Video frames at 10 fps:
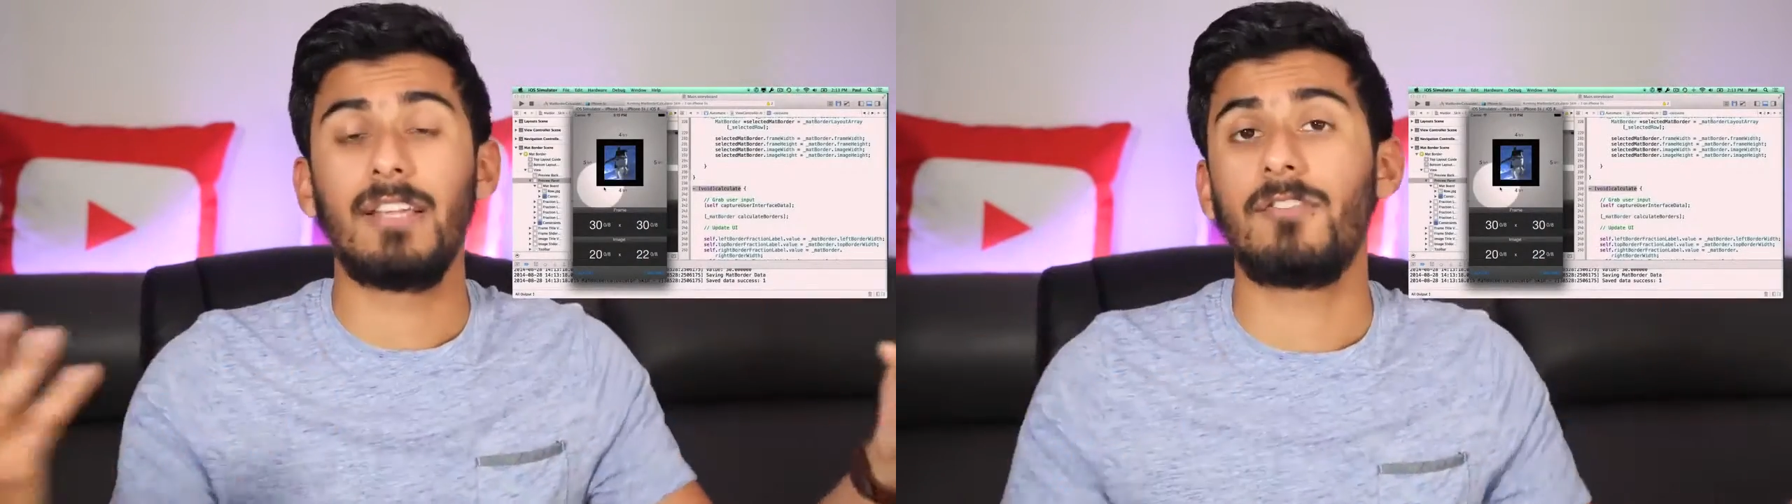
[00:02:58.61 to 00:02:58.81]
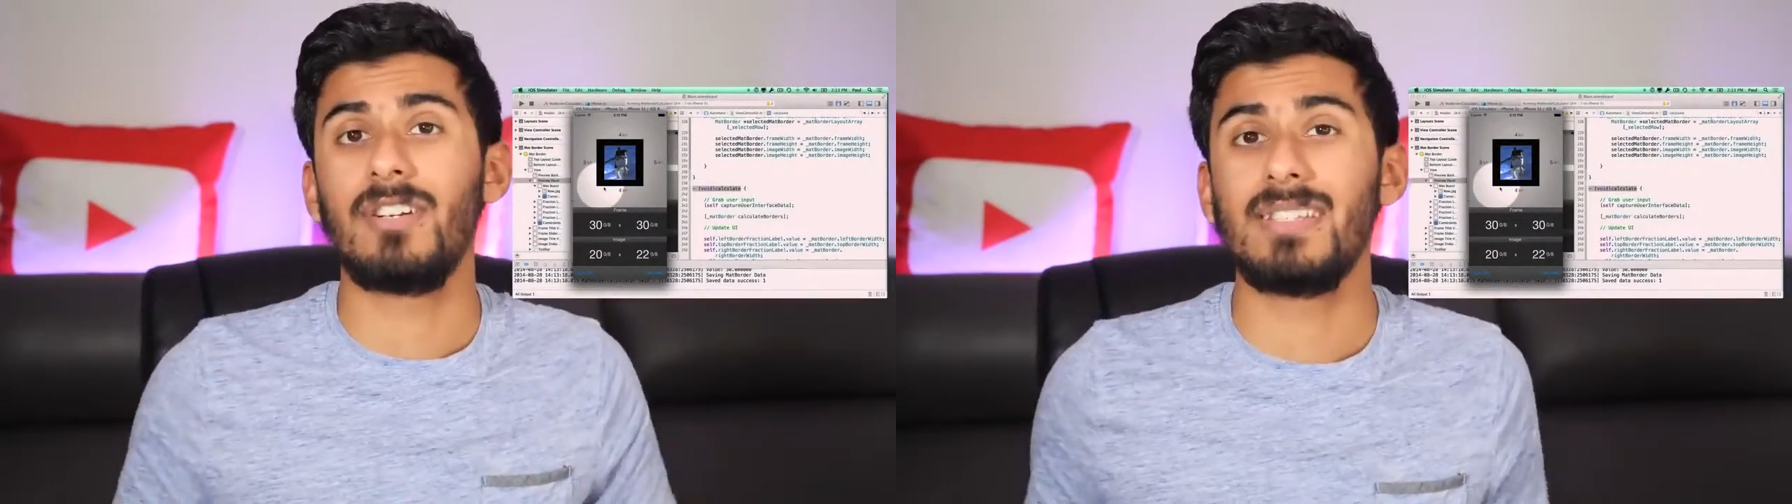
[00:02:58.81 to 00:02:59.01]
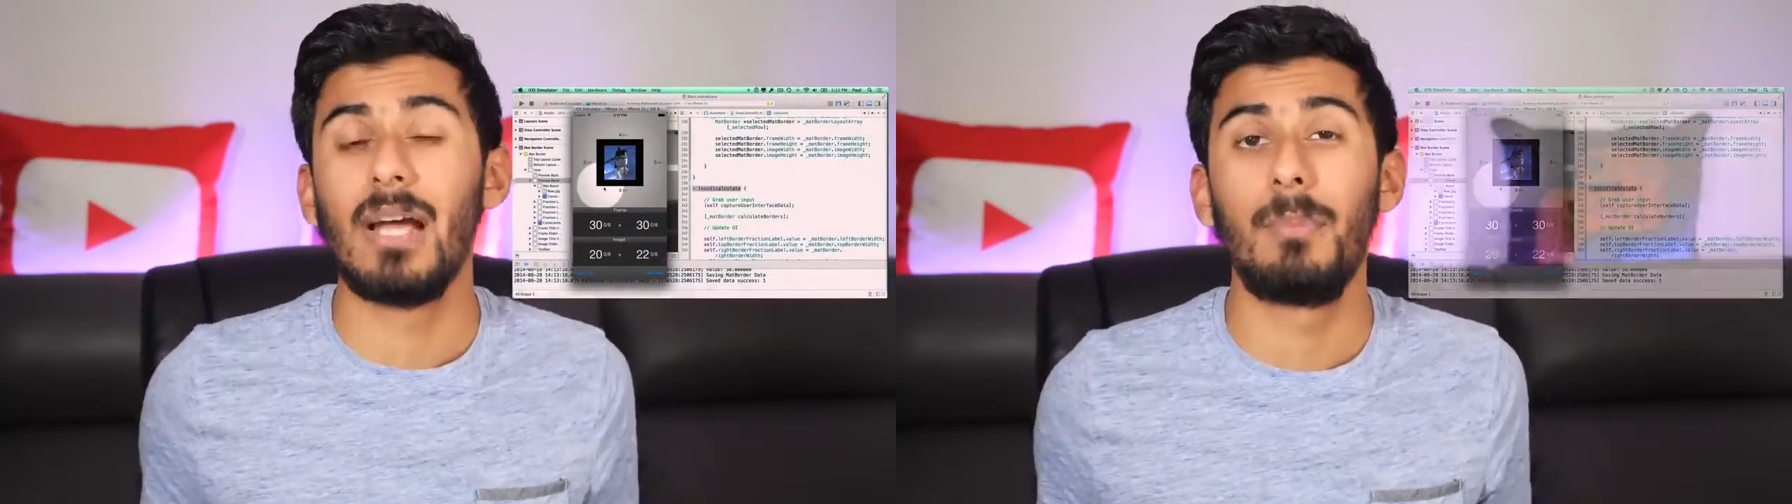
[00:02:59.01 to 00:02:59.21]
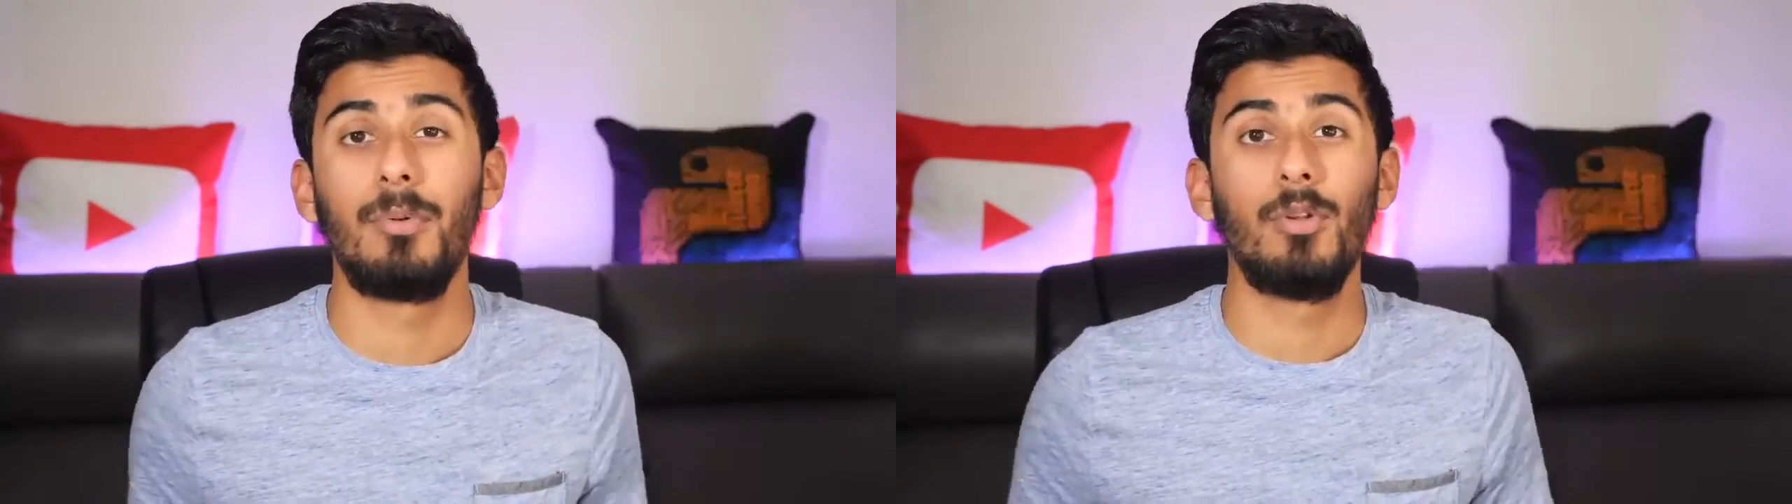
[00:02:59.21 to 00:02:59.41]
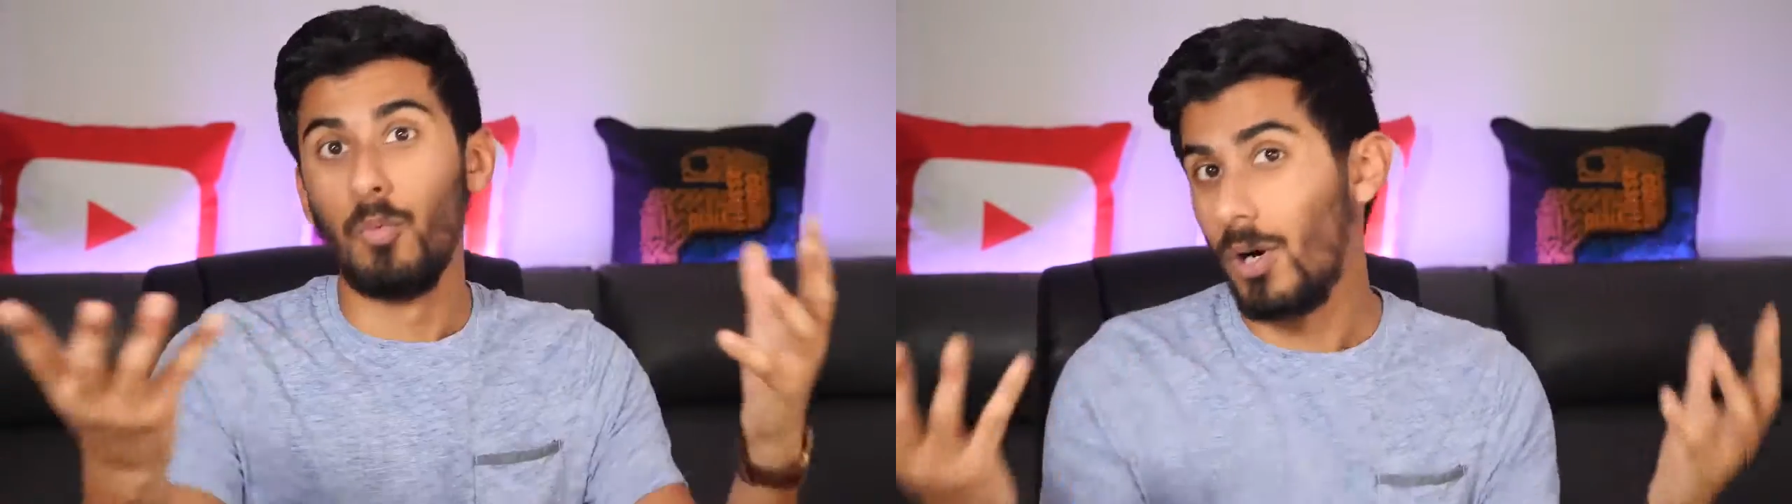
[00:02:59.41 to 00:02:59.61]
Like for
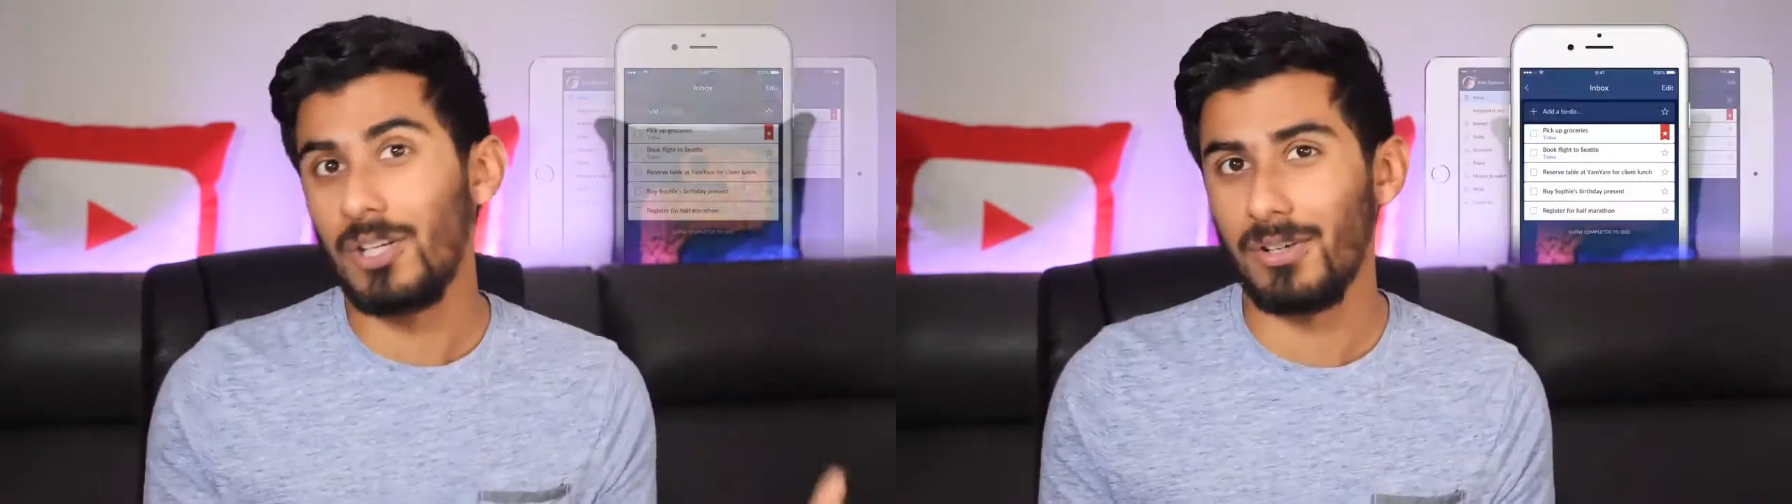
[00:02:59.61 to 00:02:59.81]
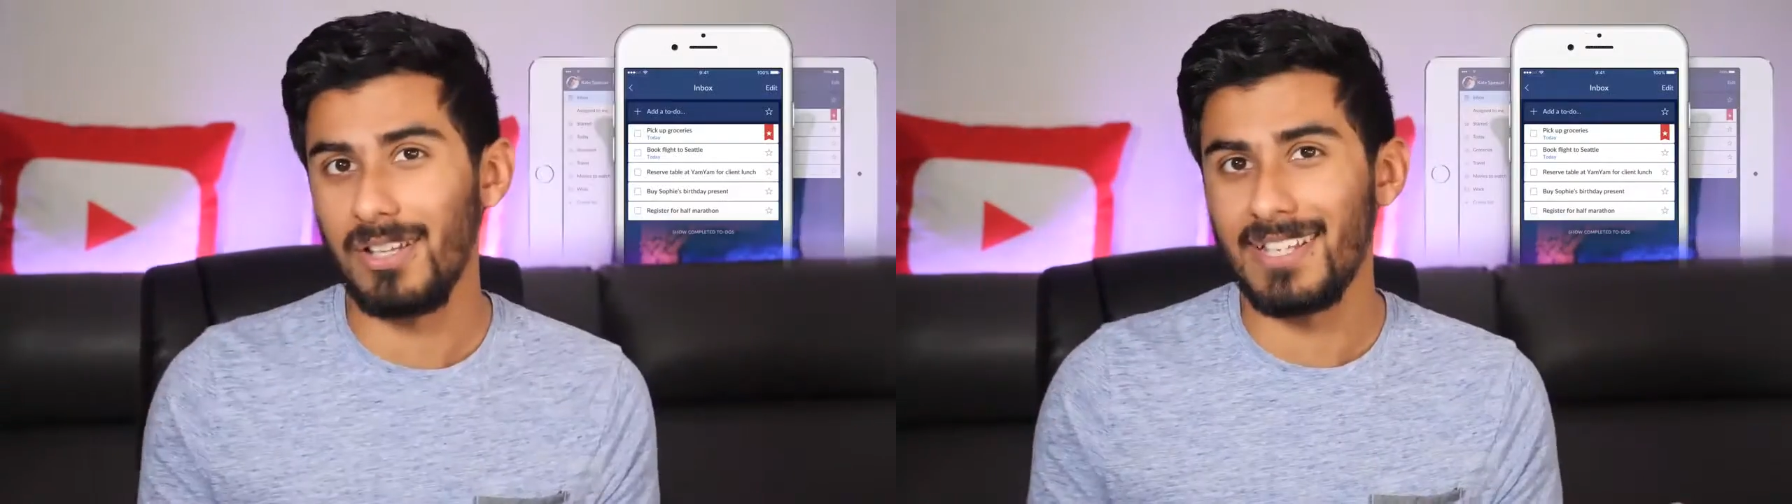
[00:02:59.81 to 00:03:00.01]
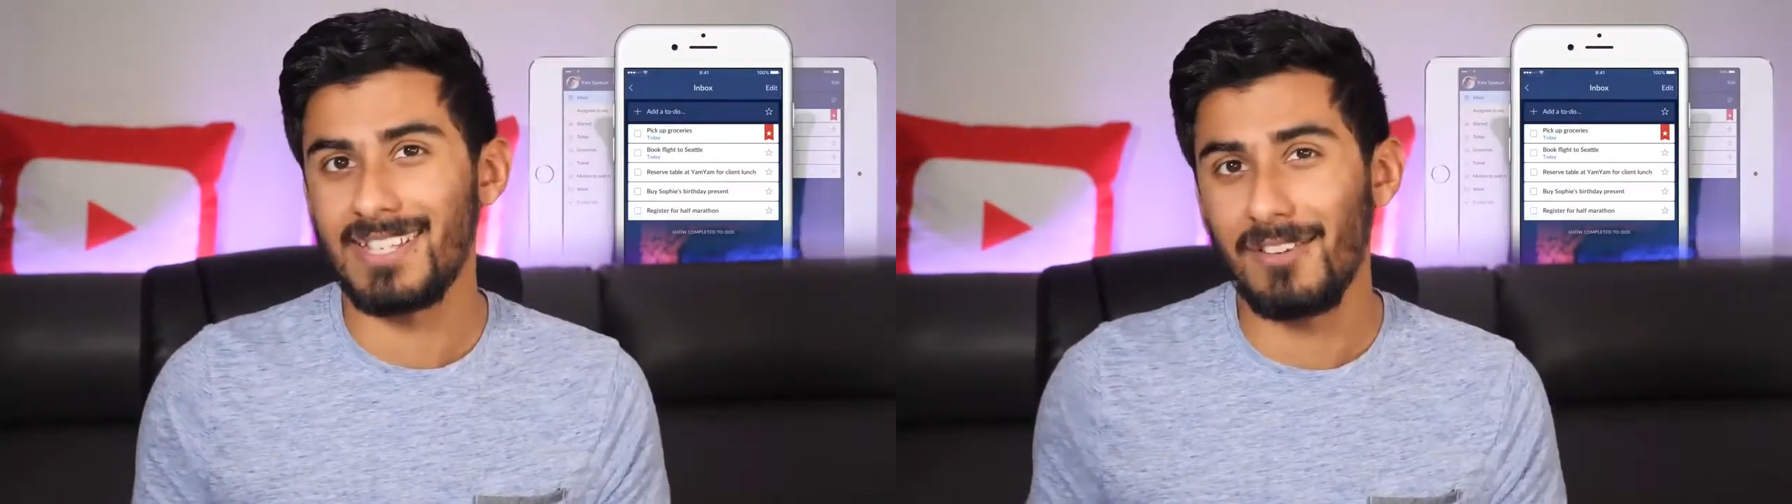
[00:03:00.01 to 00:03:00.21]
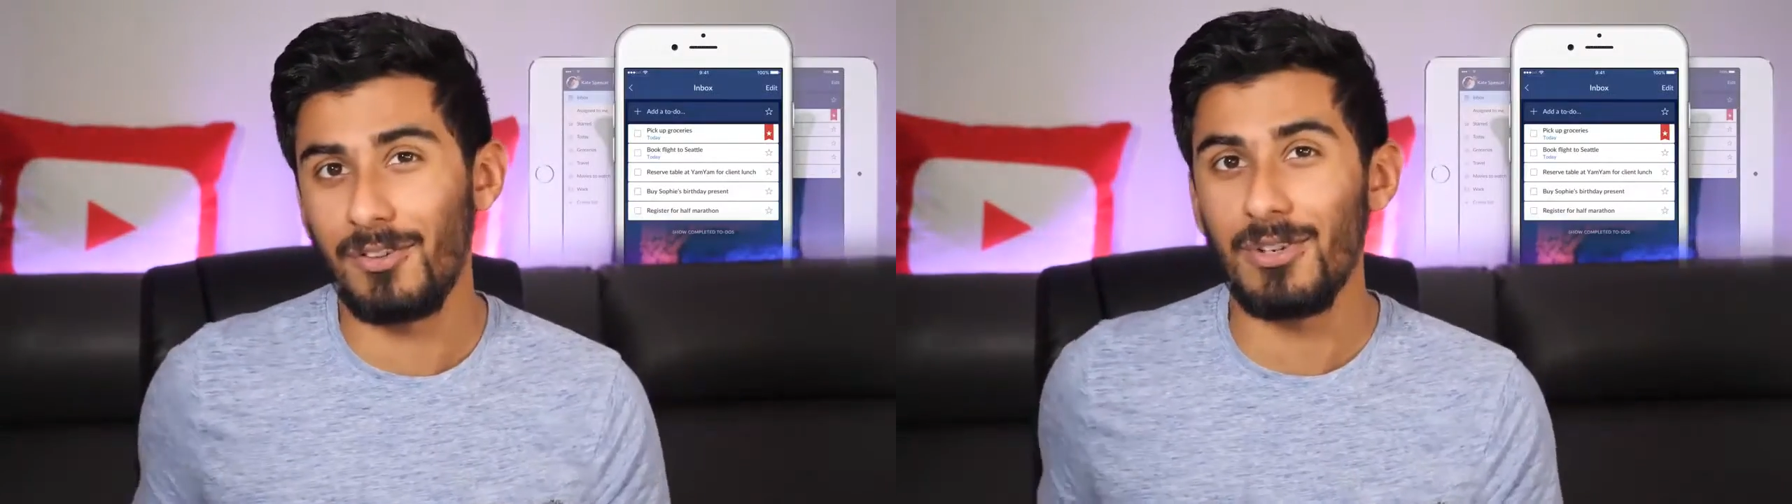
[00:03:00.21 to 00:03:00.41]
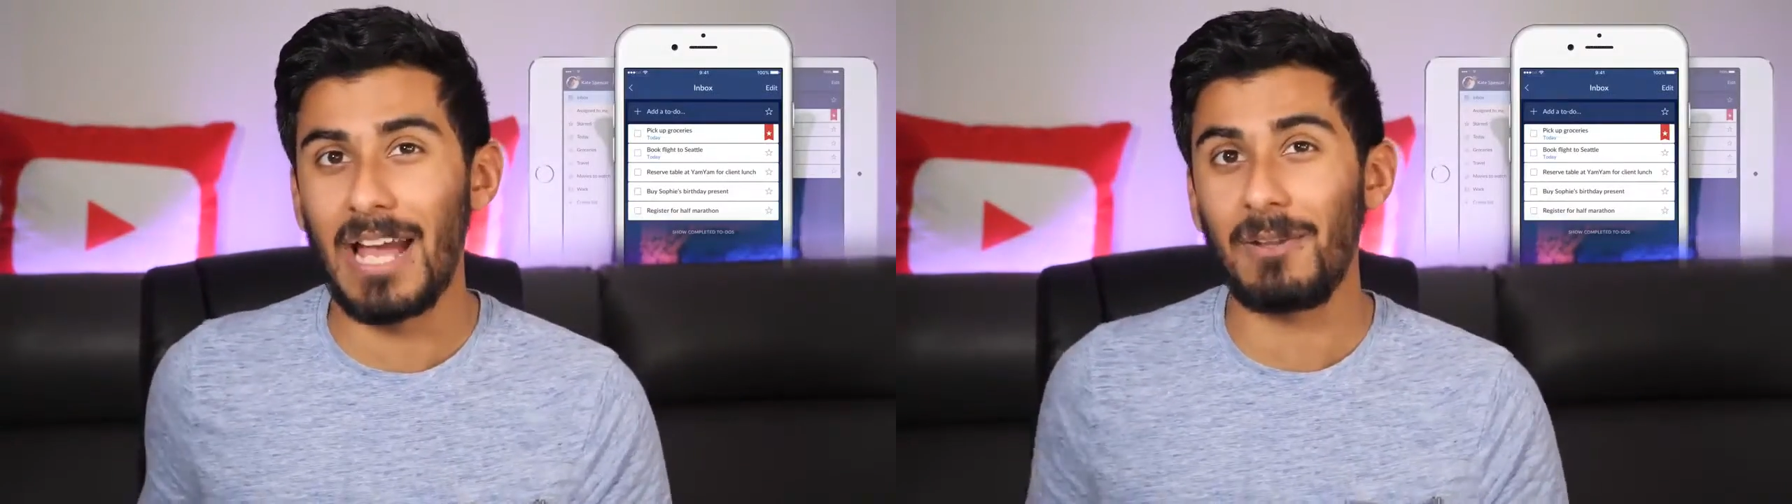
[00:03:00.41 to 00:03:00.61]
example, Wonderlist. If you